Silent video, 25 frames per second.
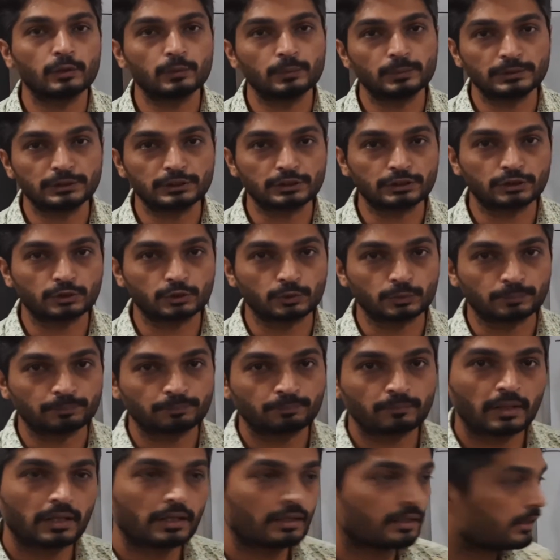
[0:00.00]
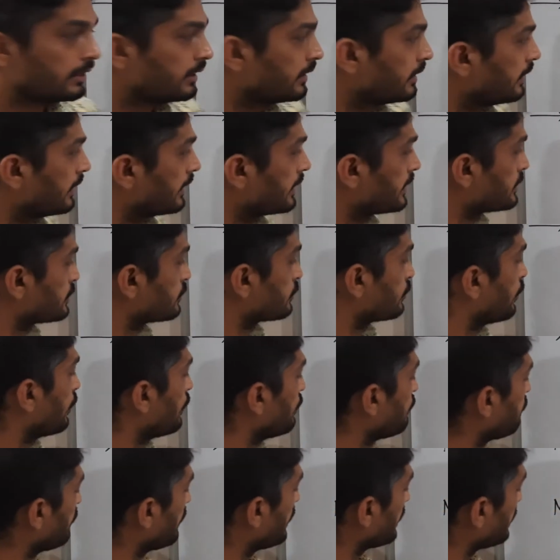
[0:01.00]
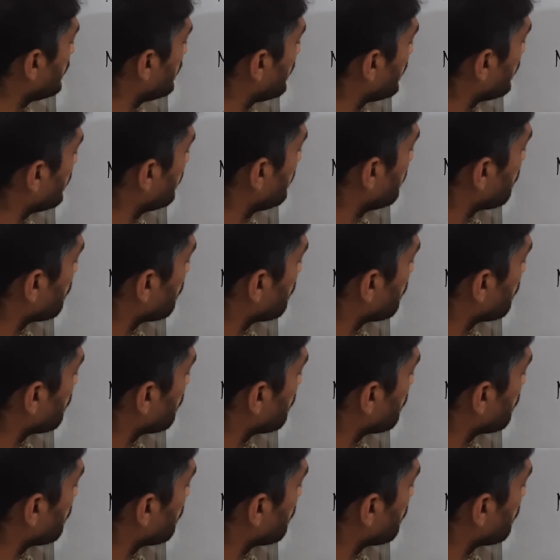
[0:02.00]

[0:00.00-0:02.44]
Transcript: which is 2. Let us go further.